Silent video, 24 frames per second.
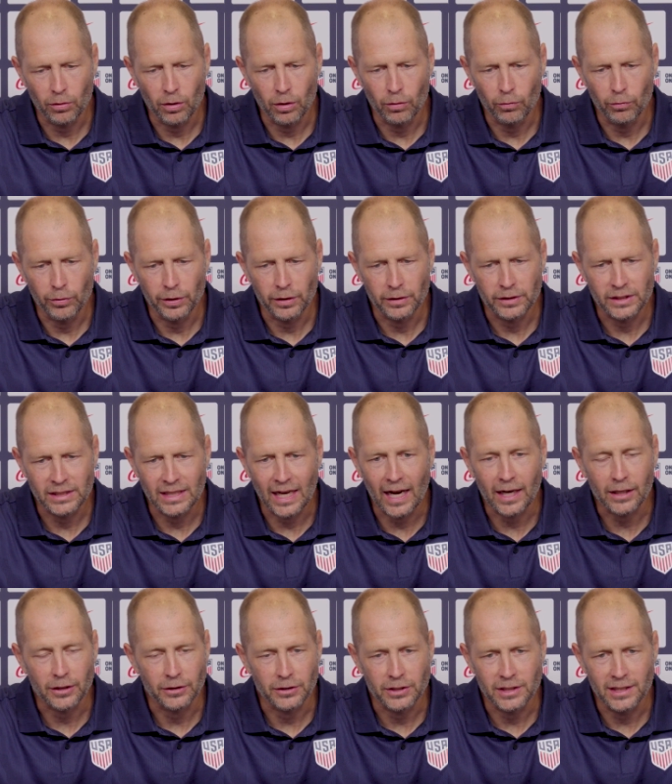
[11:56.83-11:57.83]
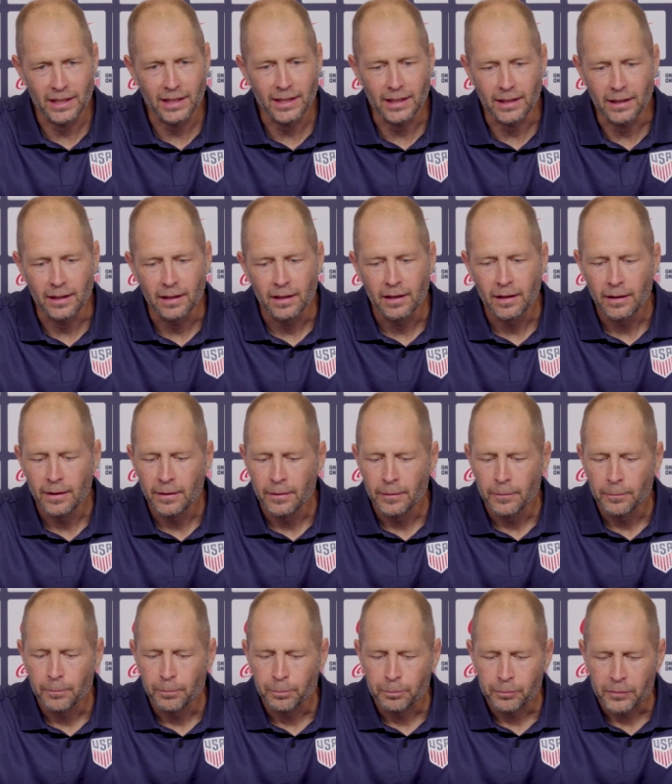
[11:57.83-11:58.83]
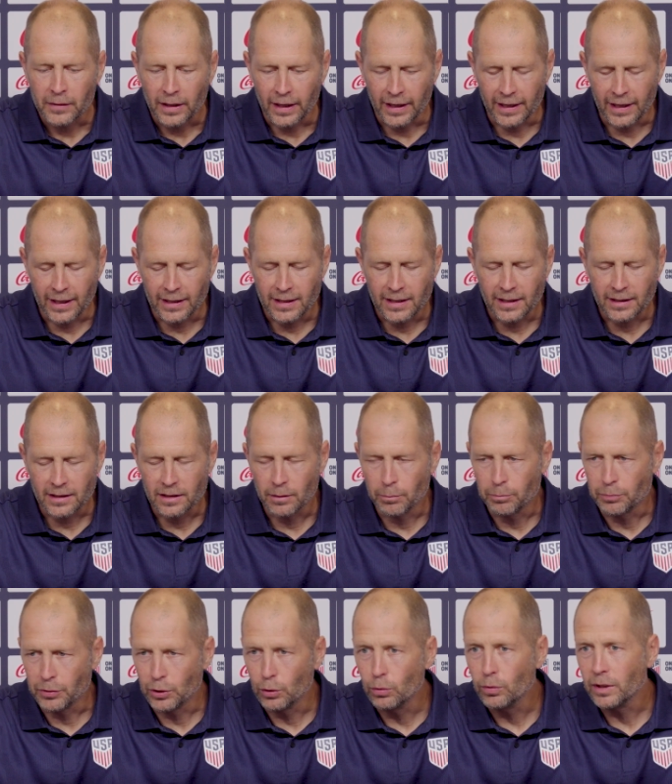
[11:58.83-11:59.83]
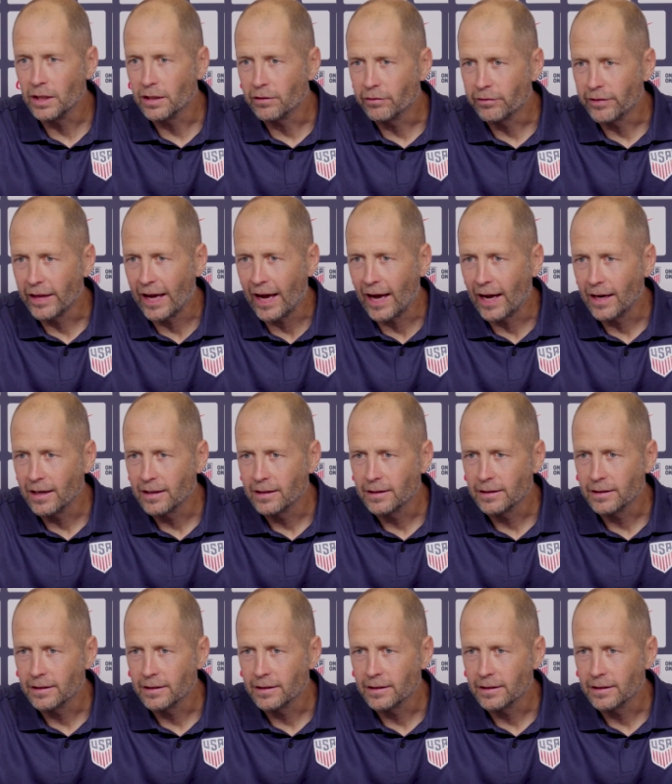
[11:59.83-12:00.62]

a, real soccer city. And I think the beauty of that